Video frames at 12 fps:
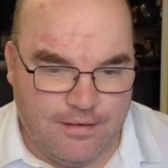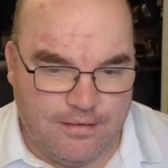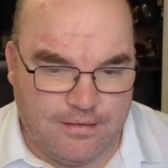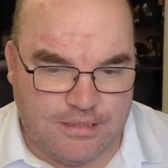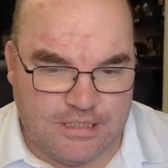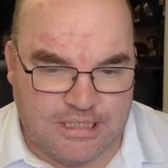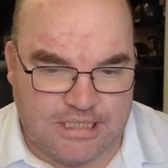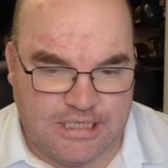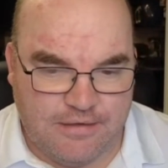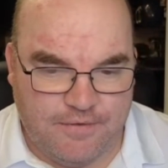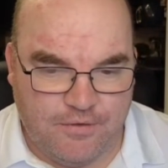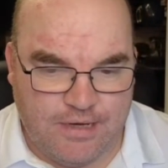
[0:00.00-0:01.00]
Just suggesting
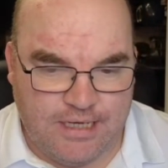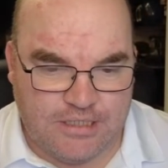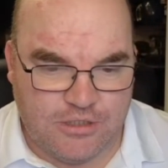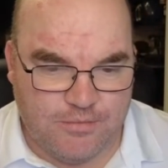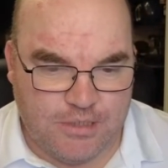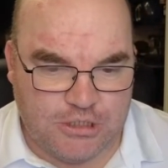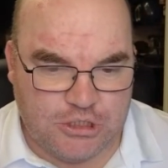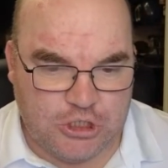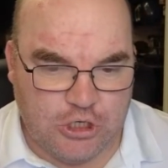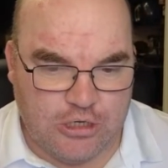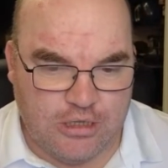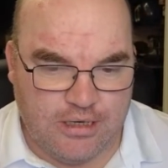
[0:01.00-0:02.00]
if you ate too much
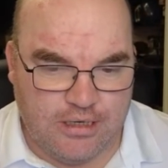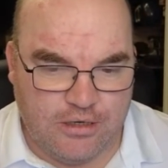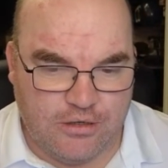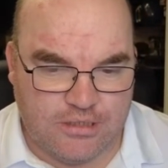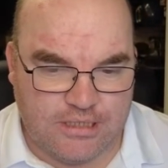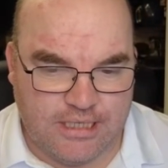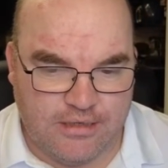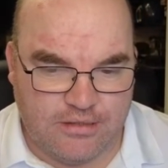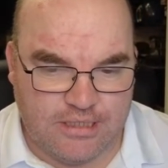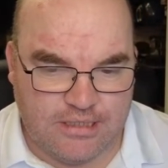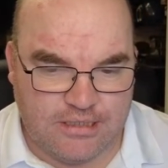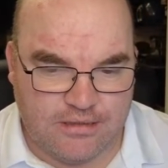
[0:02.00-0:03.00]
chocolate and got skin
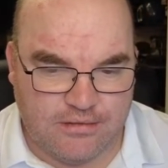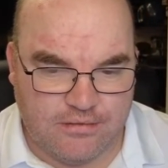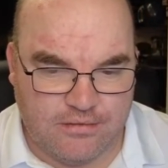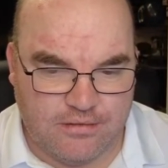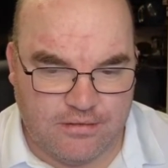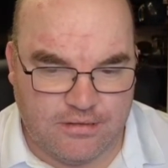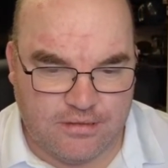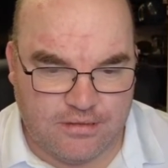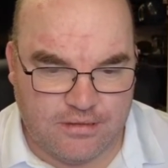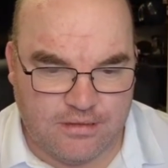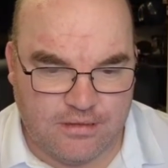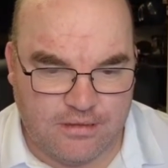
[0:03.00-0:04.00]
irritation.
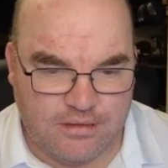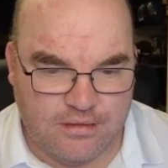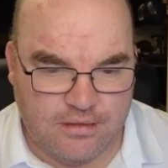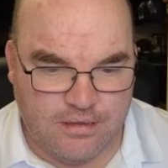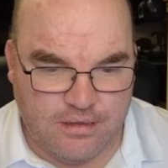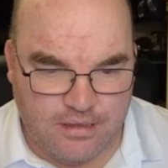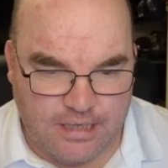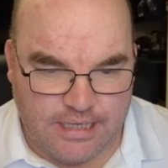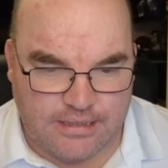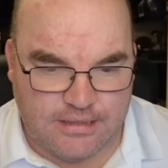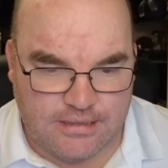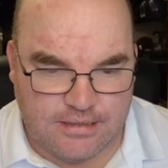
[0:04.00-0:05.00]

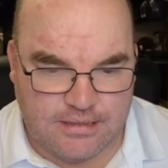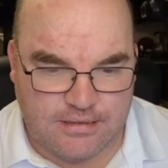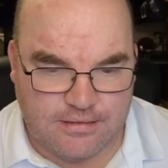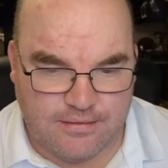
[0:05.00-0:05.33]
Yes.